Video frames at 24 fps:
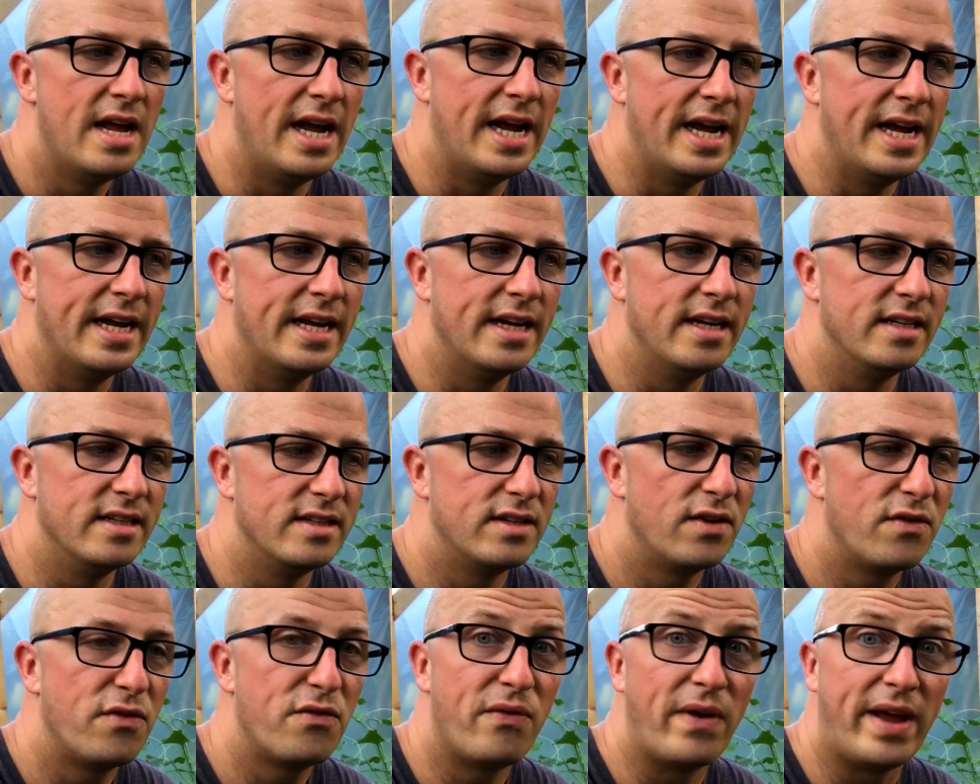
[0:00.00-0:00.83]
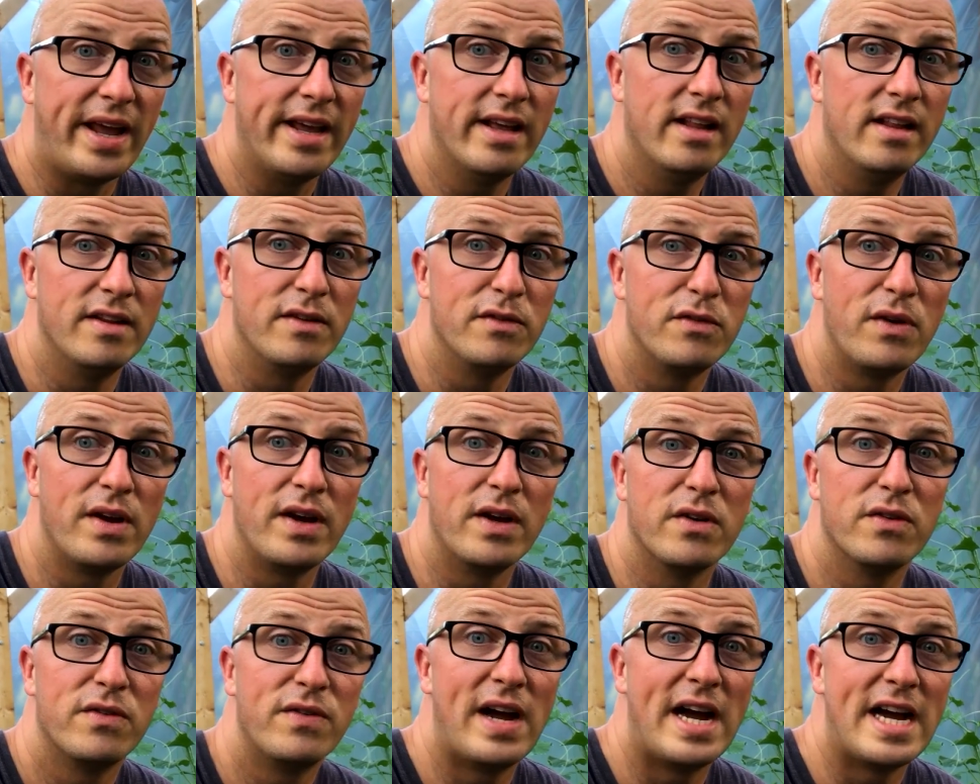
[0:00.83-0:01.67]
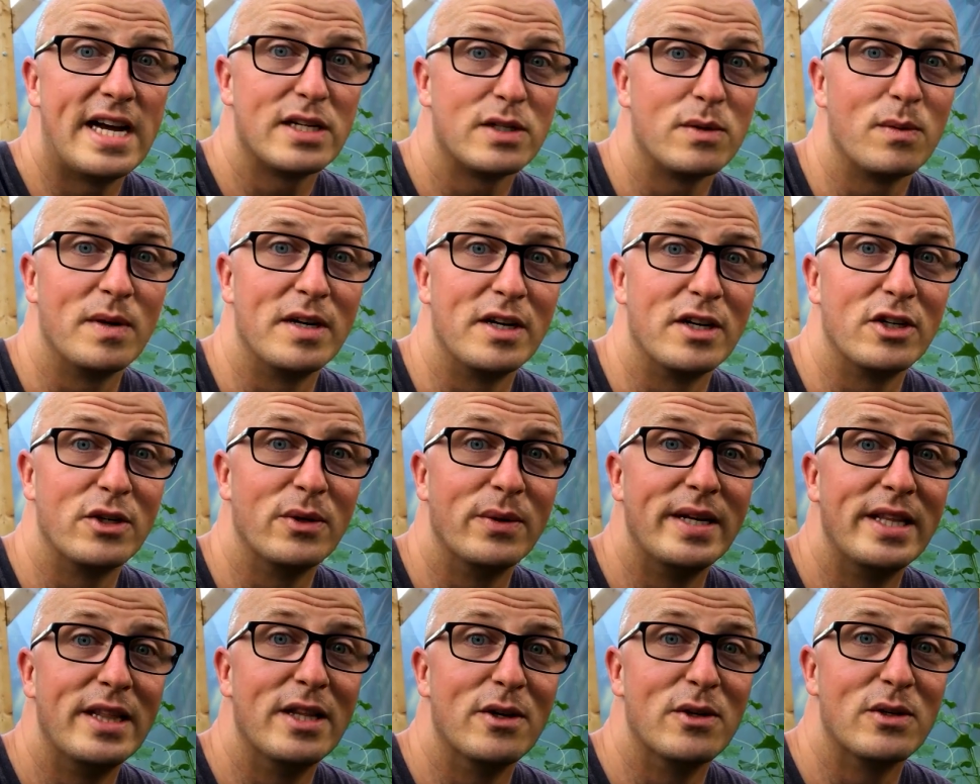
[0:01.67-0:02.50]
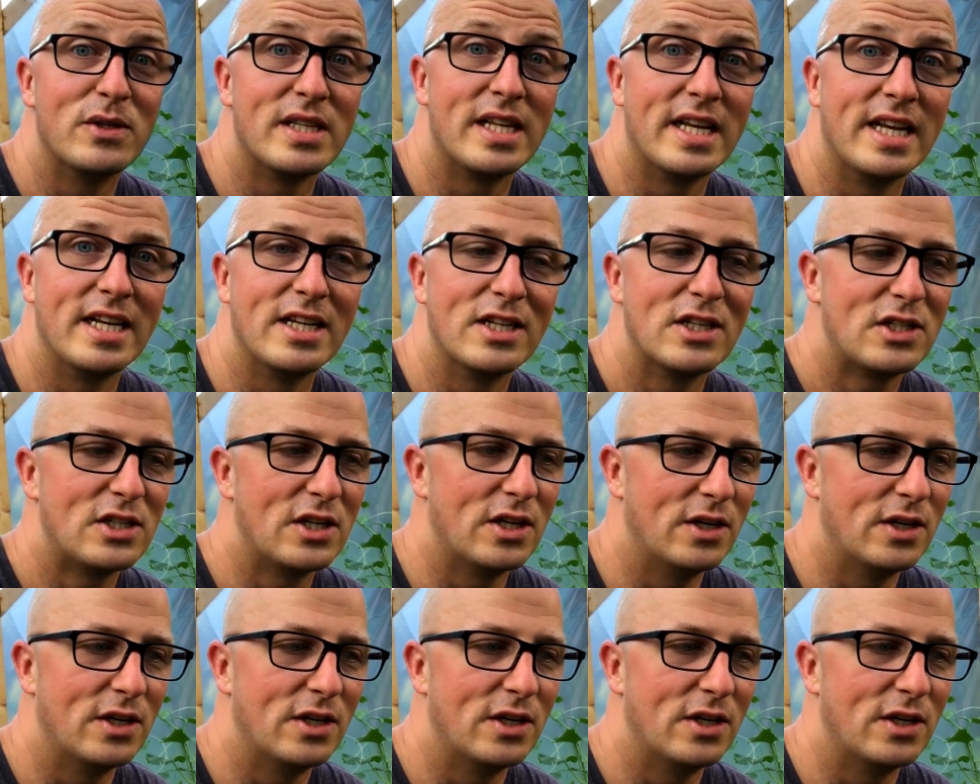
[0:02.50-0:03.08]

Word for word: and fail and fail fast when you're doing those things.